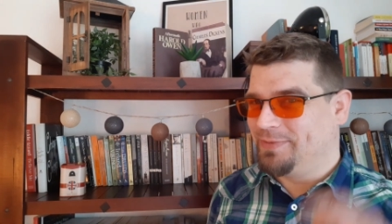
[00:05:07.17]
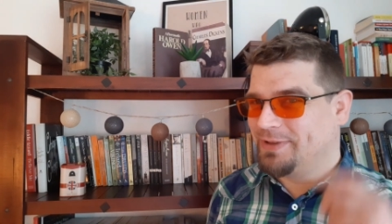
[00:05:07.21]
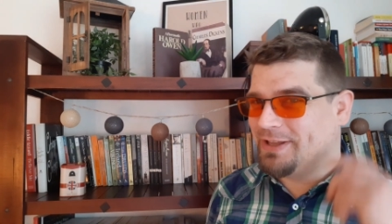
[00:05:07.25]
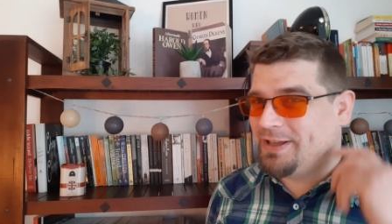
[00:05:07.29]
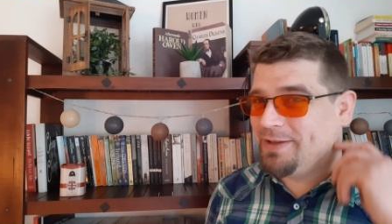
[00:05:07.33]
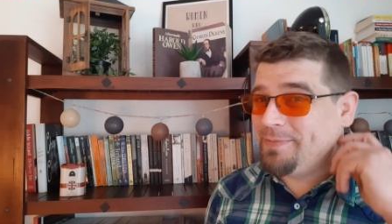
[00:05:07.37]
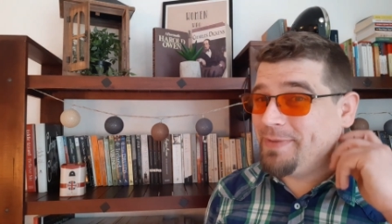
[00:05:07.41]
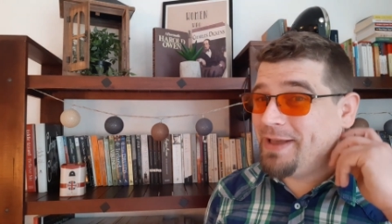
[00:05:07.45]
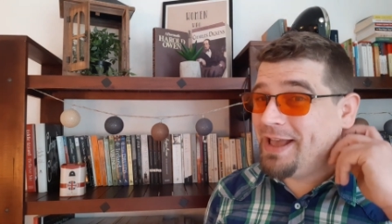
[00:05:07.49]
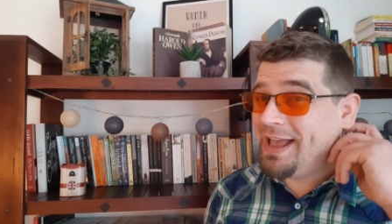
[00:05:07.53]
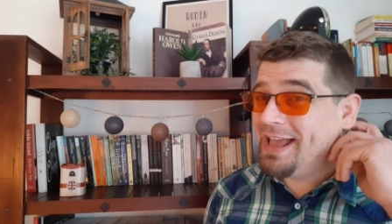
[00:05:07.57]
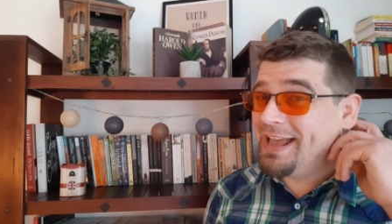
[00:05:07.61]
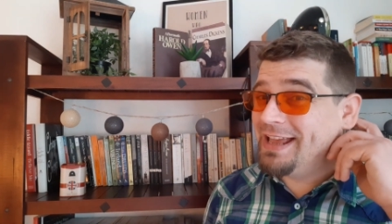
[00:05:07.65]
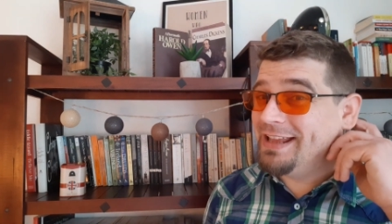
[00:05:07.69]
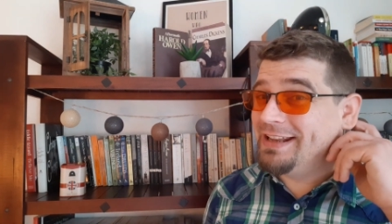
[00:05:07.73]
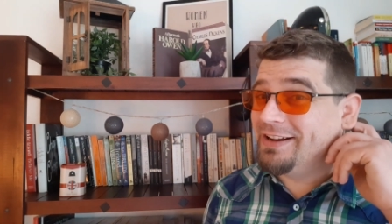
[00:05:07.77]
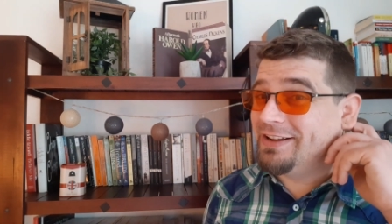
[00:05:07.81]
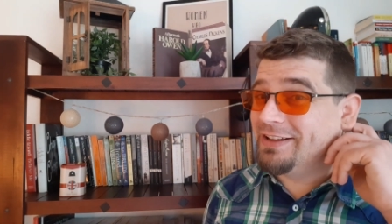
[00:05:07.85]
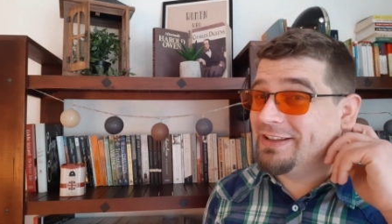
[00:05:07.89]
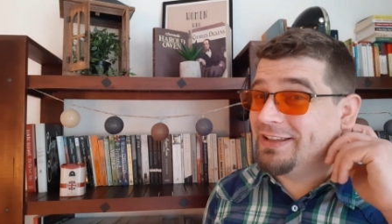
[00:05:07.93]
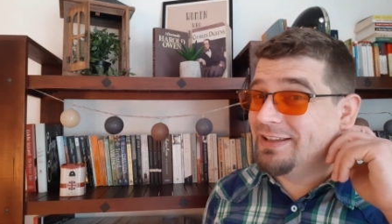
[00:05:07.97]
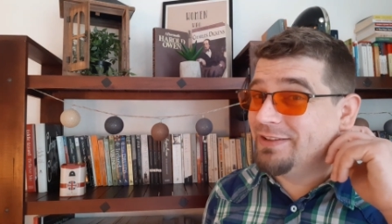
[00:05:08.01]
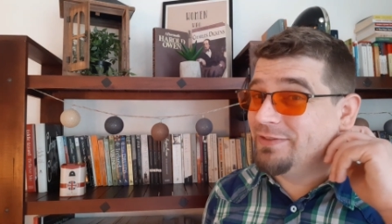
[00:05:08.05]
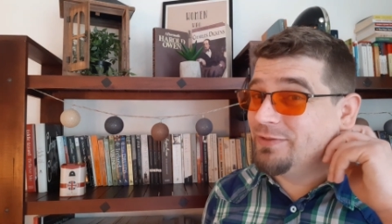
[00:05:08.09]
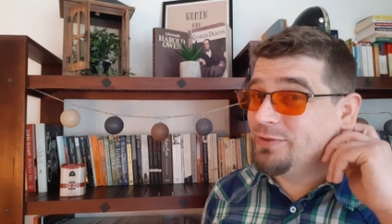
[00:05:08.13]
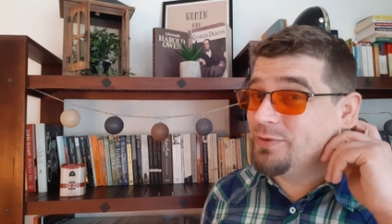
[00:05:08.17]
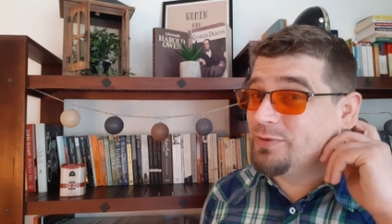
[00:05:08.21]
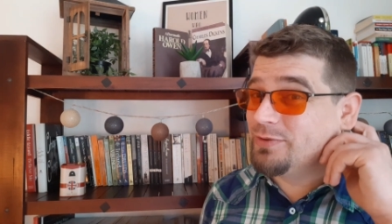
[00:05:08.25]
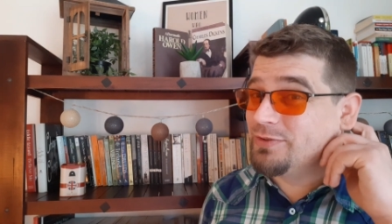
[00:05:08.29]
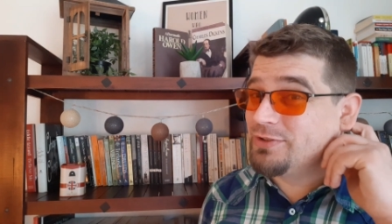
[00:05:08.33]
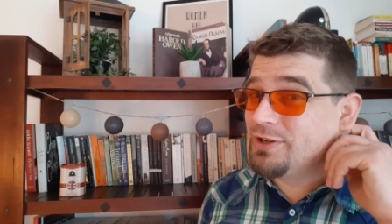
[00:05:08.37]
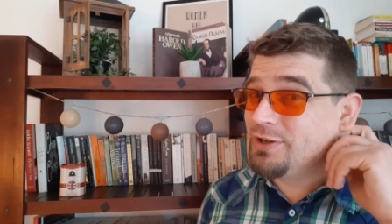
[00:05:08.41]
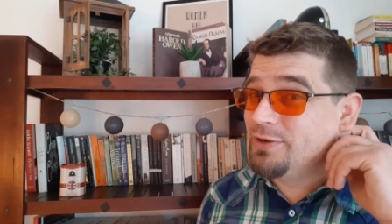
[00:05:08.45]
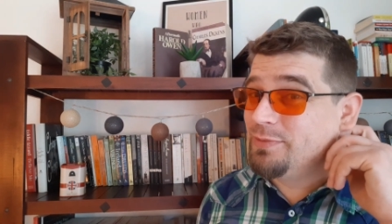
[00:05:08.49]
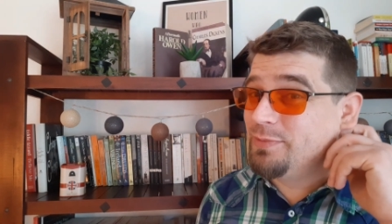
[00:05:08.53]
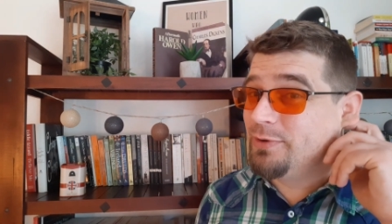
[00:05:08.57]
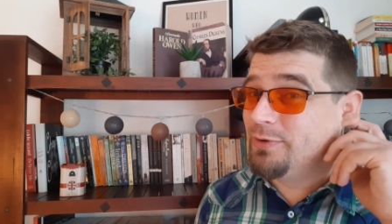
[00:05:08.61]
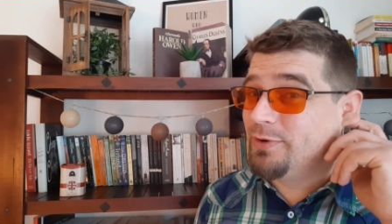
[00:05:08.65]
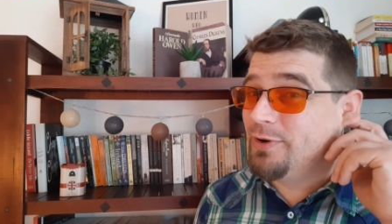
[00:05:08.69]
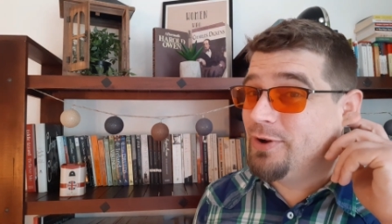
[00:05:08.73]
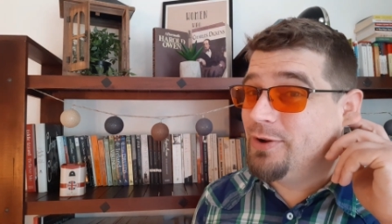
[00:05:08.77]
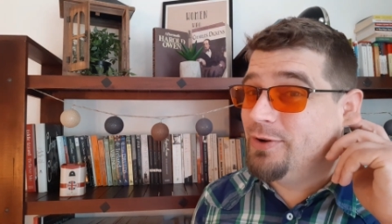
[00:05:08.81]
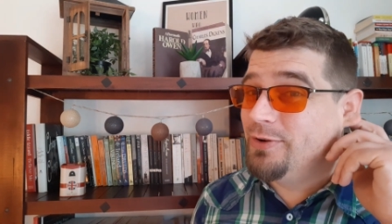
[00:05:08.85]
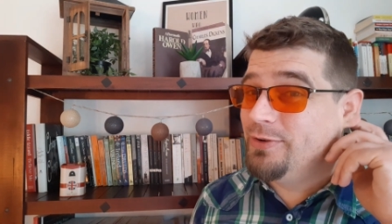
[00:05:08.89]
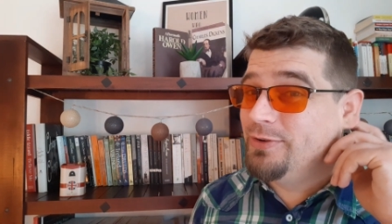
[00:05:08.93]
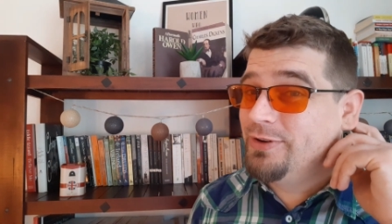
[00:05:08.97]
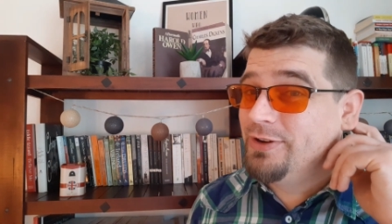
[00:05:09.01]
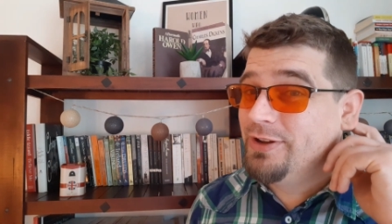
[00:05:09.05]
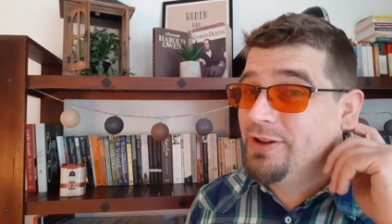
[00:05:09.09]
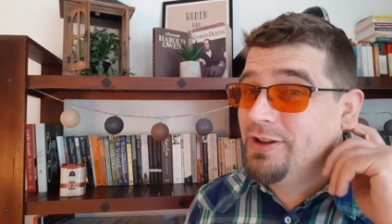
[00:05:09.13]
Yep, and I gave you a
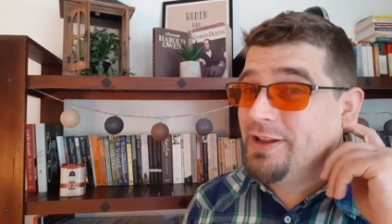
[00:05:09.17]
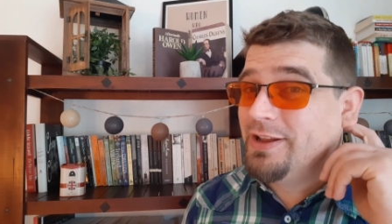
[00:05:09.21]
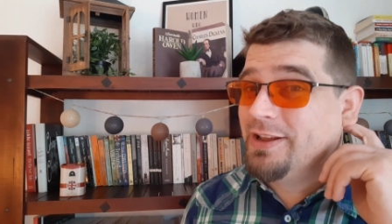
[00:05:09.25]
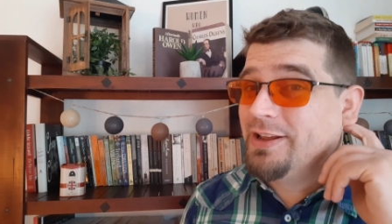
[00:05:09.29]
Toblerone,